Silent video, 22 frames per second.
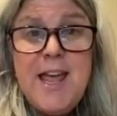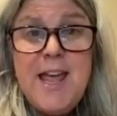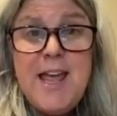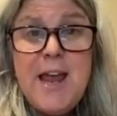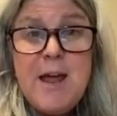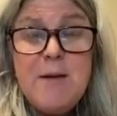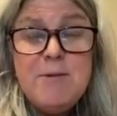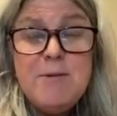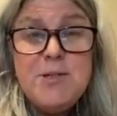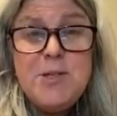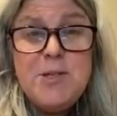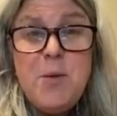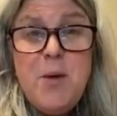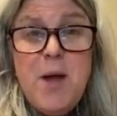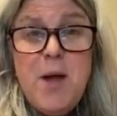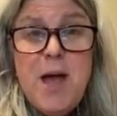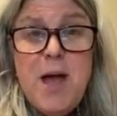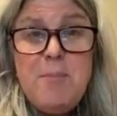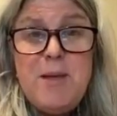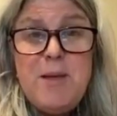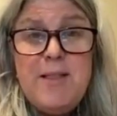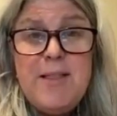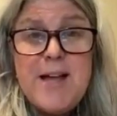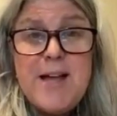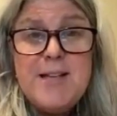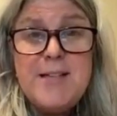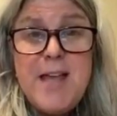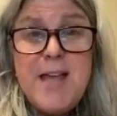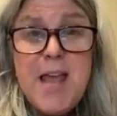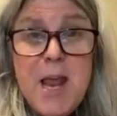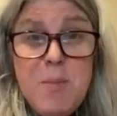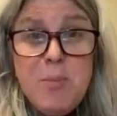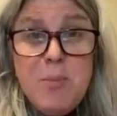And I was so happy
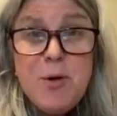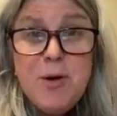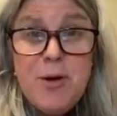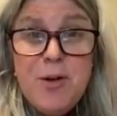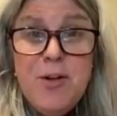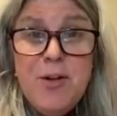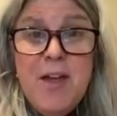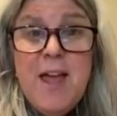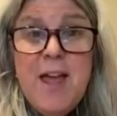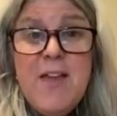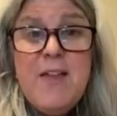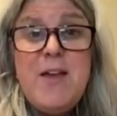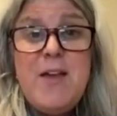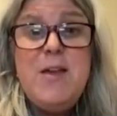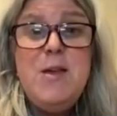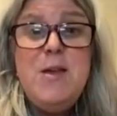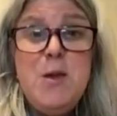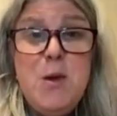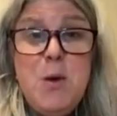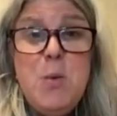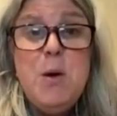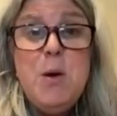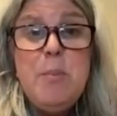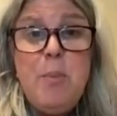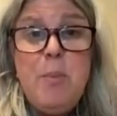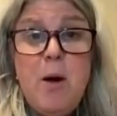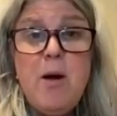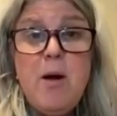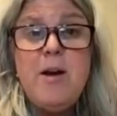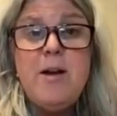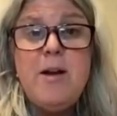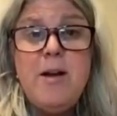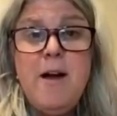last April that you were
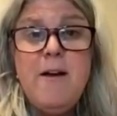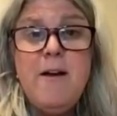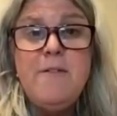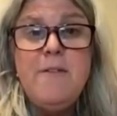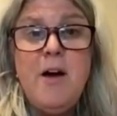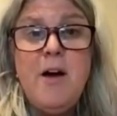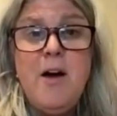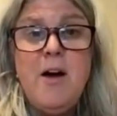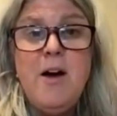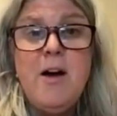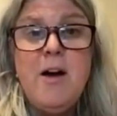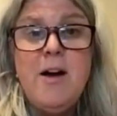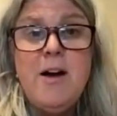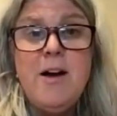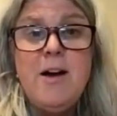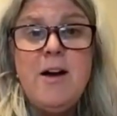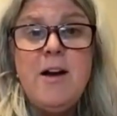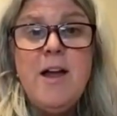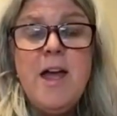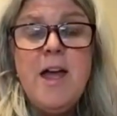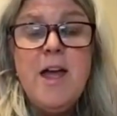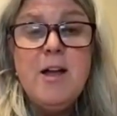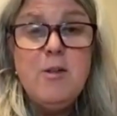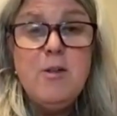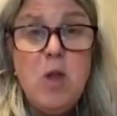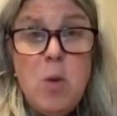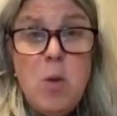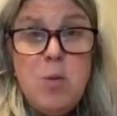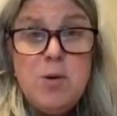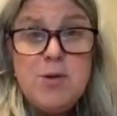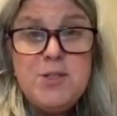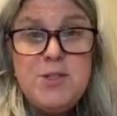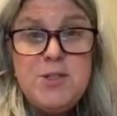part of our
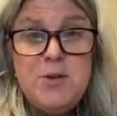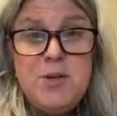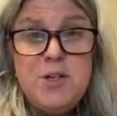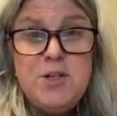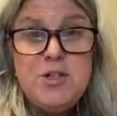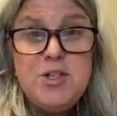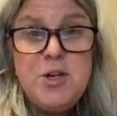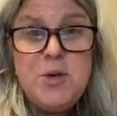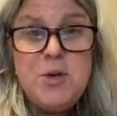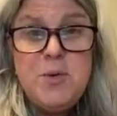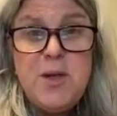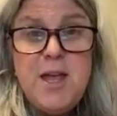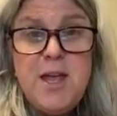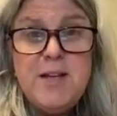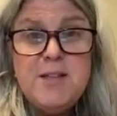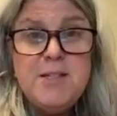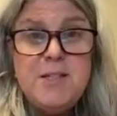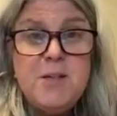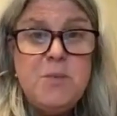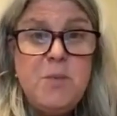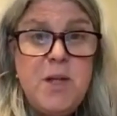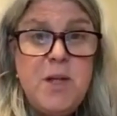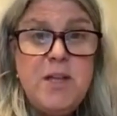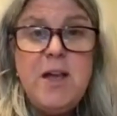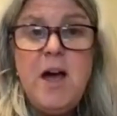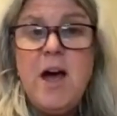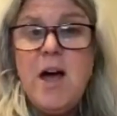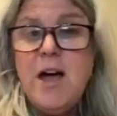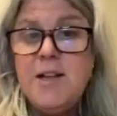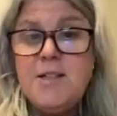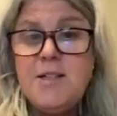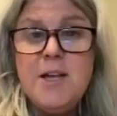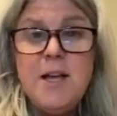global student showcase and we
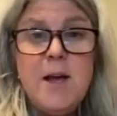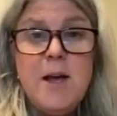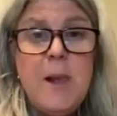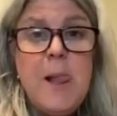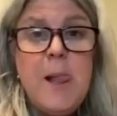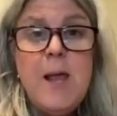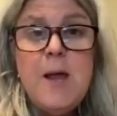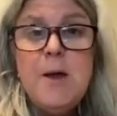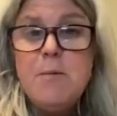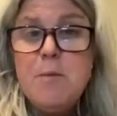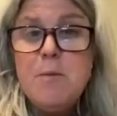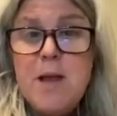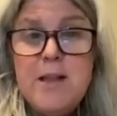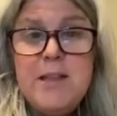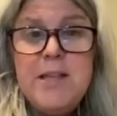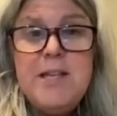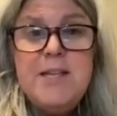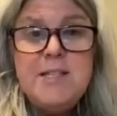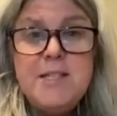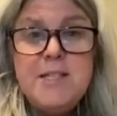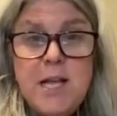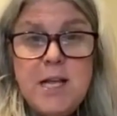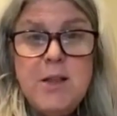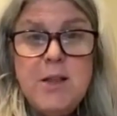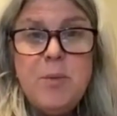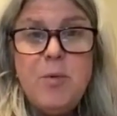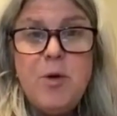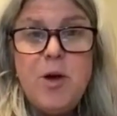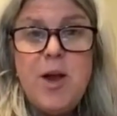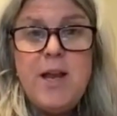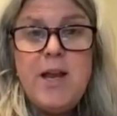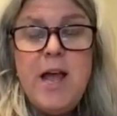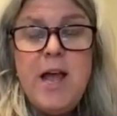got to really
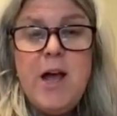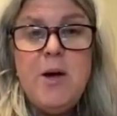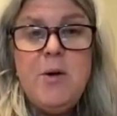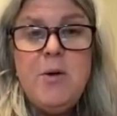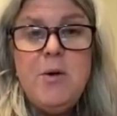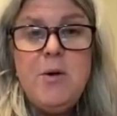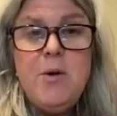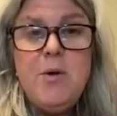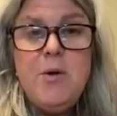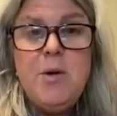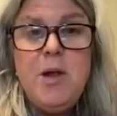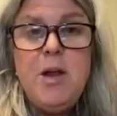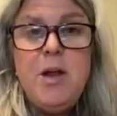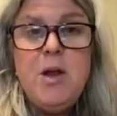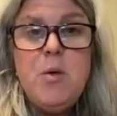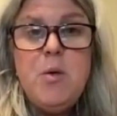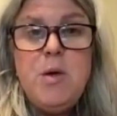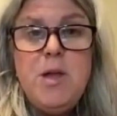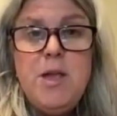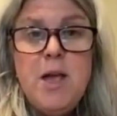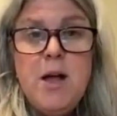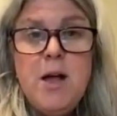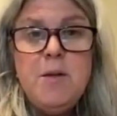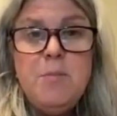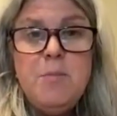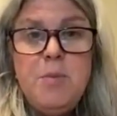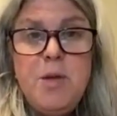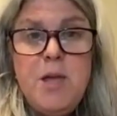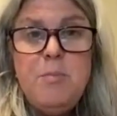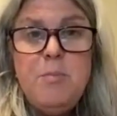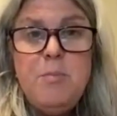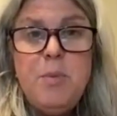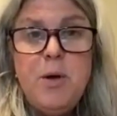celebrate how young
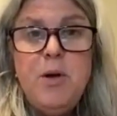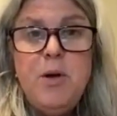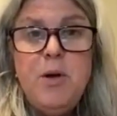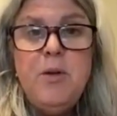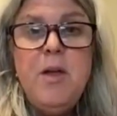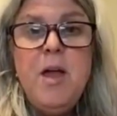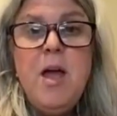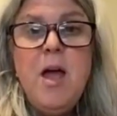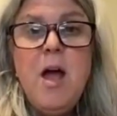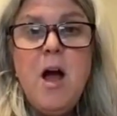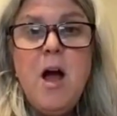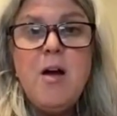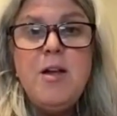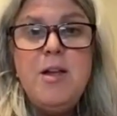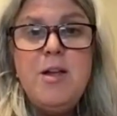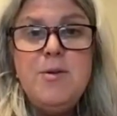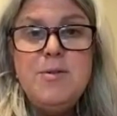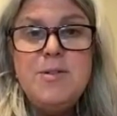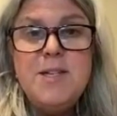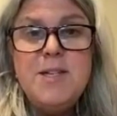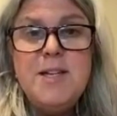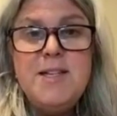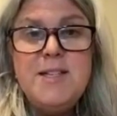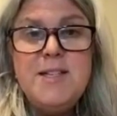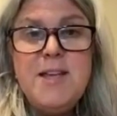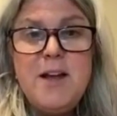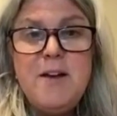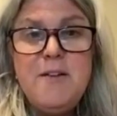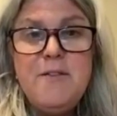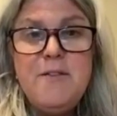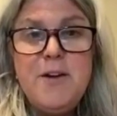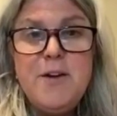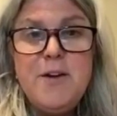people are using
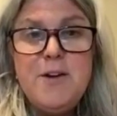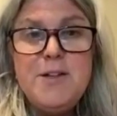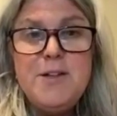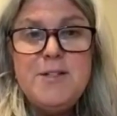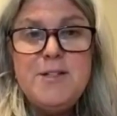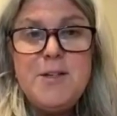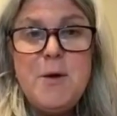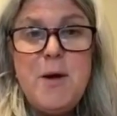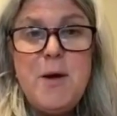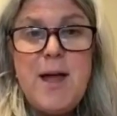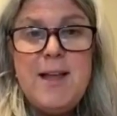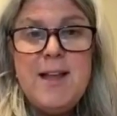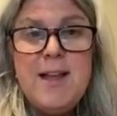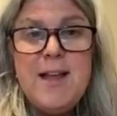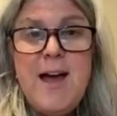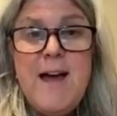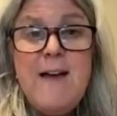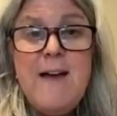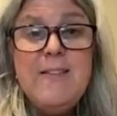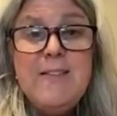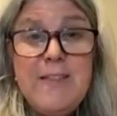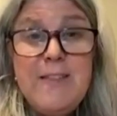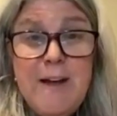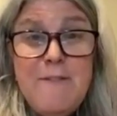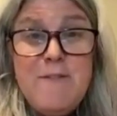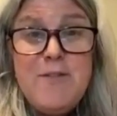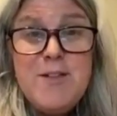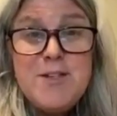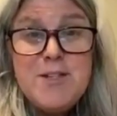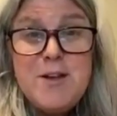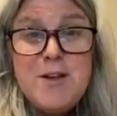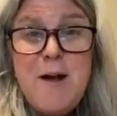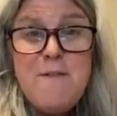tech for good. So I love
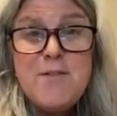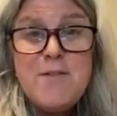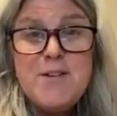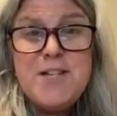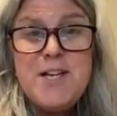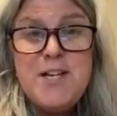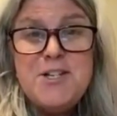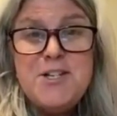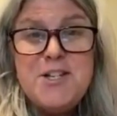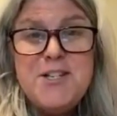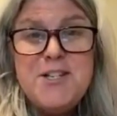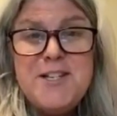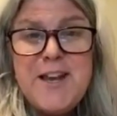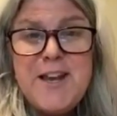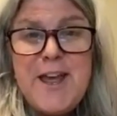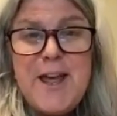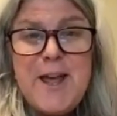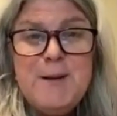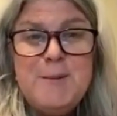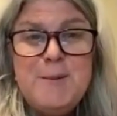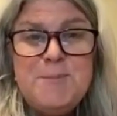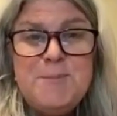this conversation today.